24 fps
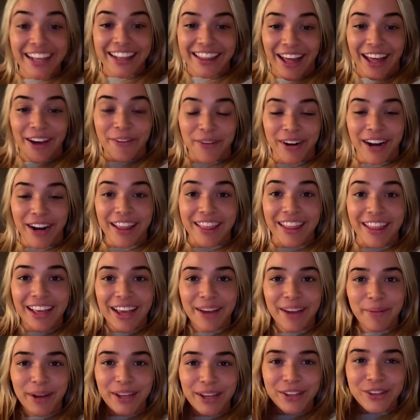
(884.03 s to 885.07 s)
like that one. I
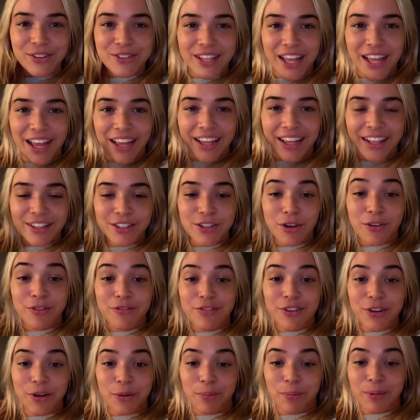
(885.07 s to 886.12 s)
think I might use that.
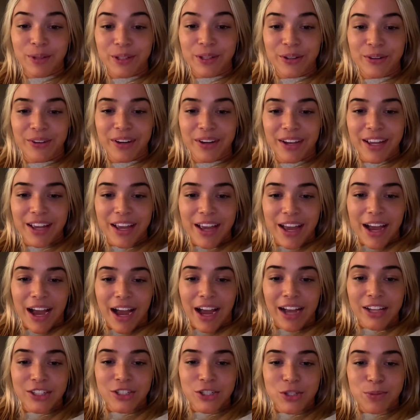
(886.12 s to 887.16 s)
Don't feel blue.
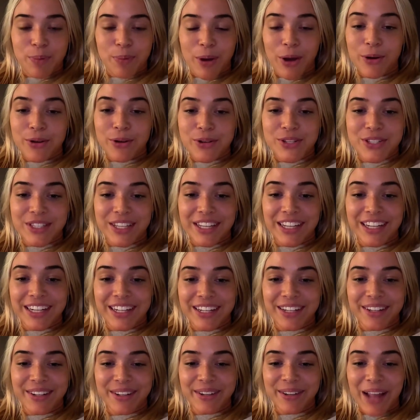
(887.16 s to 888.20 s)
I just posted.
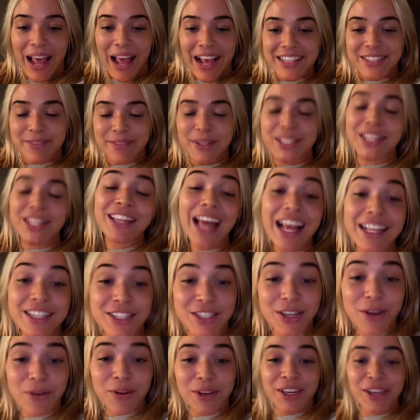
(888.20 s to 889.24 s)
Excellent.
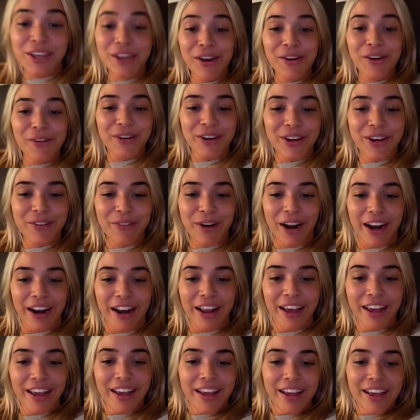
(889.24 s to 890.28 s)
That's so cute. Good
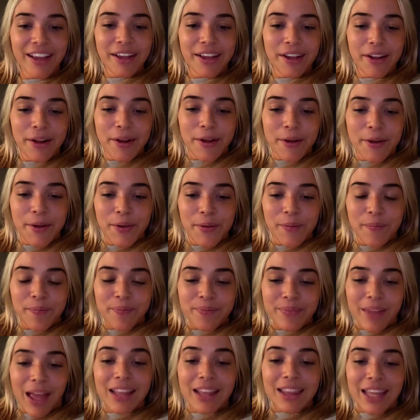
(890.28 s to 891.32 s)
one.
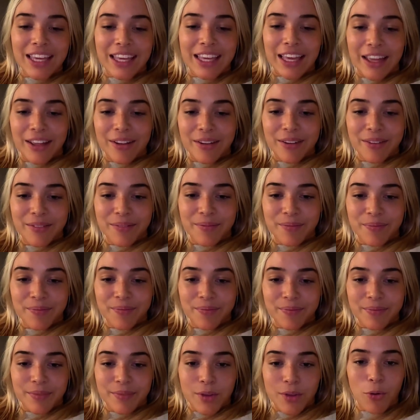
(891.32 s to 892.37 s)
I like it.
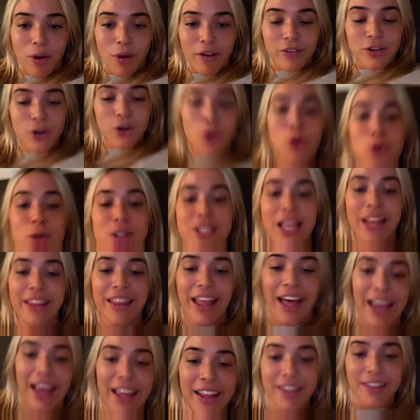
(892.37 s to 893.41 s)
Whoever, who said
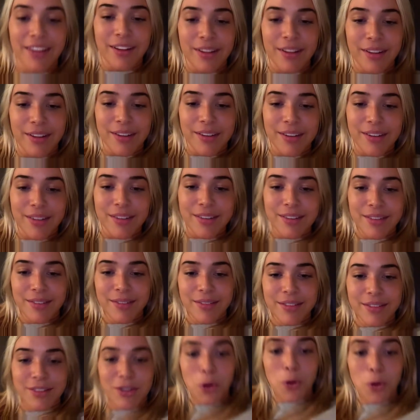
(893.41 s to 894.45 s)
that?
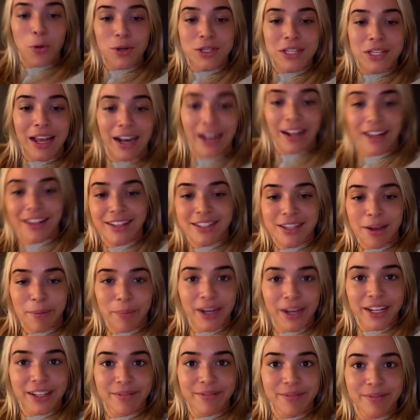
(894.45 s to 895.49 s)
Who said it?
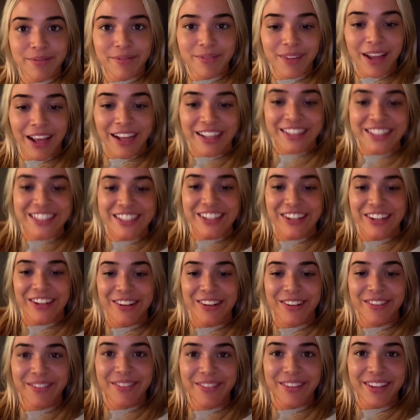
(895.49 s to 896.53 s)
Somebody
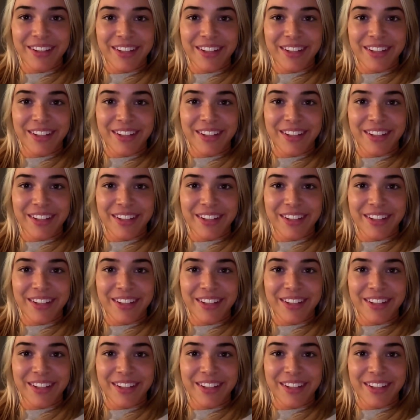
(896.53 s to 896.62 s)
answer.